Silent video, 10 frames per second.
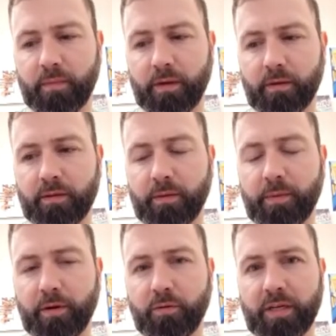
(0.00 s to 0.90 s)
uh,
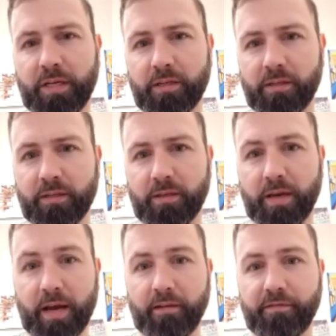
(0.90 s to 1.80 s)
somebody who teaches
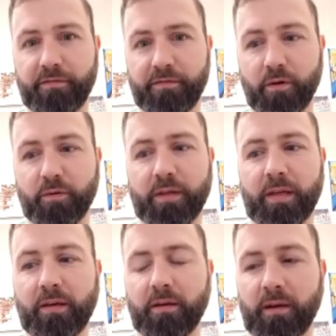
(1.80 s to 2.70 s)
knife
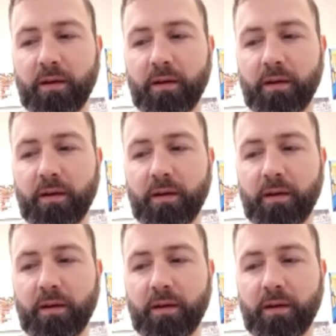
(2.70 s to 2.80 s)
only